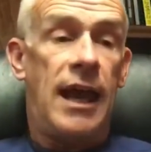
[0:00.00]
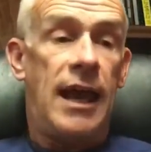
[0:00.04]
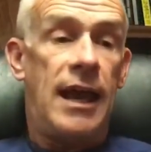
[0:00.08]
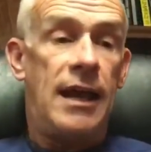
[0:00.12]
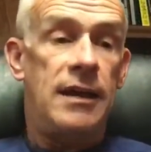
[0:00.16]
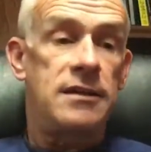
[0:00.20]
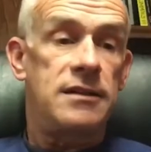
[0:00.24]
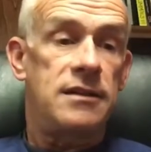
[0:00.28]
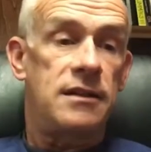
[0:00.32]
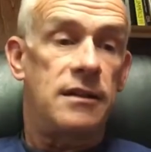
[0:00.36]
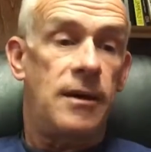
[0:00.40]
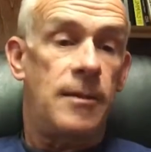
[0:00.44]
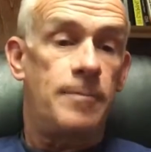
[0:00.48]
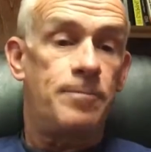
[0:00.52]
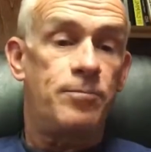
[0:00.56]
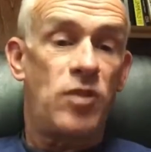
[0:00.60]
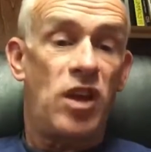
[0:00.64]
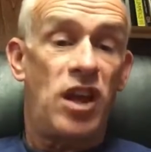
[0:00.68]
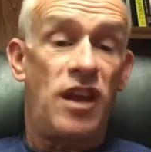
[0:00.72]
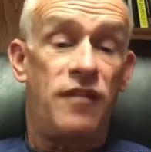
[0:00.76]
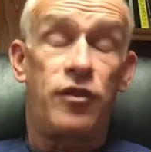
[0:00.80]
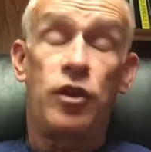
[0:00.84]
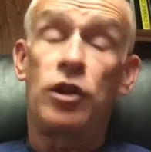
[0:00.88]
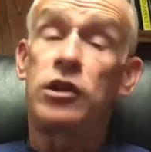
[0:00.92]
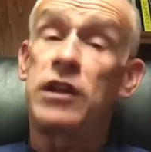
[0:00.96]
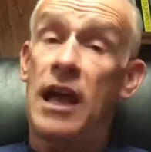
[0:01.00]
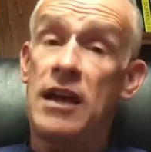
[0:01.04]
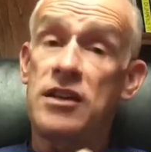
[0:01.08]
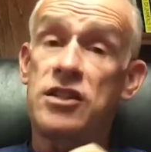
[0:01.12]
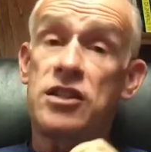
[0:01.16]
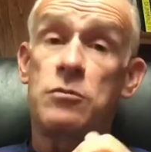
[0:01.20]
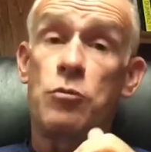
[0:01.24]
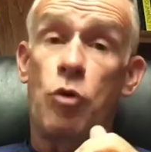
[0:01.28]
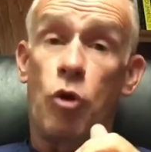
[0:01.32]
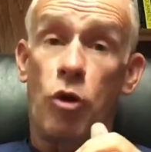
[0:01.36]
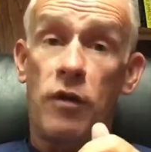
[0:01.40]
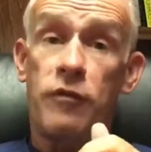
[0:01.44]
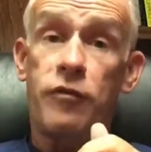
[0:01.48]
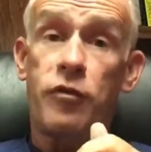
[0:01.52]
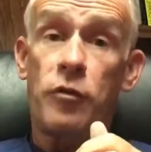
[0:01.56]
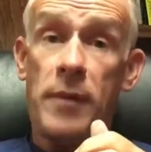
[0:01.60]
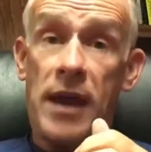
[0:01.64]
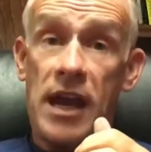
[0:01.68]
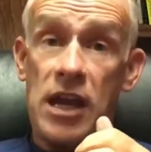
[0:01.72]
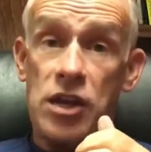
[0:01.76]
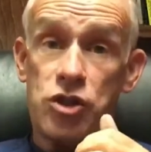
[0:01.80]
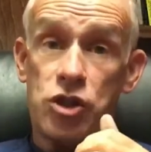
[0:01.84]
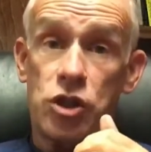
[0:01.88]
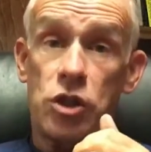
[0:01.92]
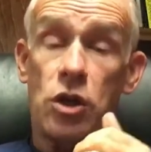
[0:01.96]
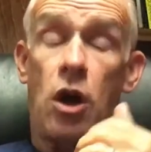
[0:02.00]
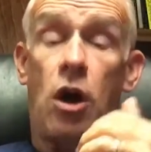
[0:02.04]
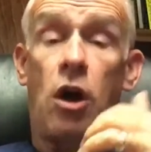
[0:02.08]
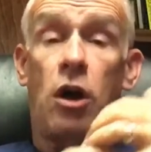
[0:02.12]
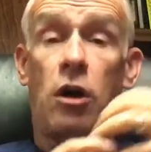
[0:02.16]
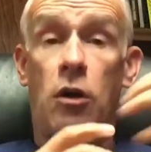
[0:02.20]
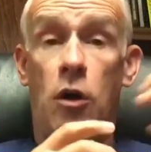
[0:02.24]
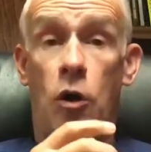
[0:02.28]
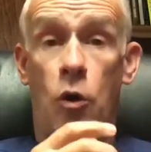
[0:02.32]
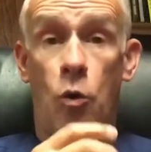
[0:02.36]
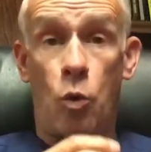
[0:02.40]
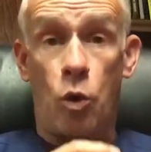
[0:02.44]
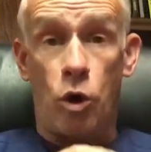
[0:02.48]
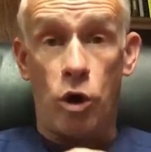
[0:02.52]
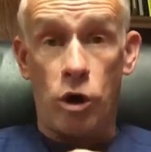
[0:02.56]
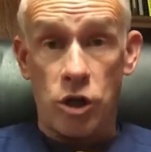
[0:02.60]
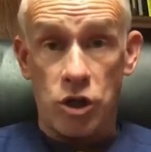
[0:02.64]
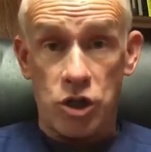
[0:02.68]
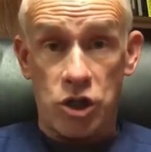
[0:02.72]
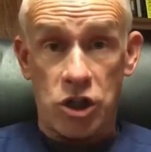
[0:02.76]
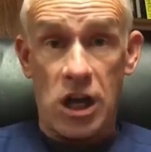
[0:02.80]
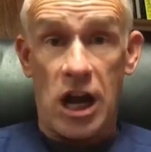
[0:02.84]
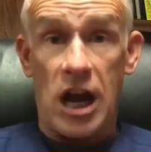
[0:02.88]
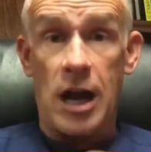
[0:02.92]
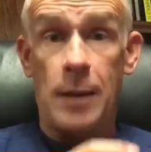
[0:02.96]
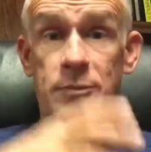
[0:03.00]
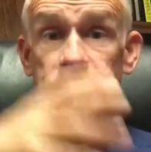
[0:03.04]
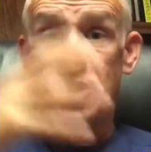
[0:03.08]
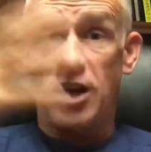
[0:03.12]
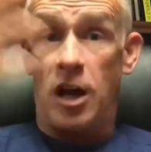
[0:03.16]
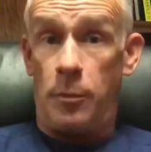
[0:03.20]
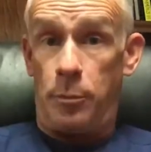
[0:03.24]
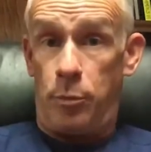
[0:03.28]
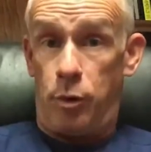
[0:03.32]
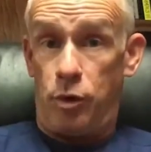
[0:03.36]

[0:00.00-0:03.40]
And if you'd like some more information on our workshops,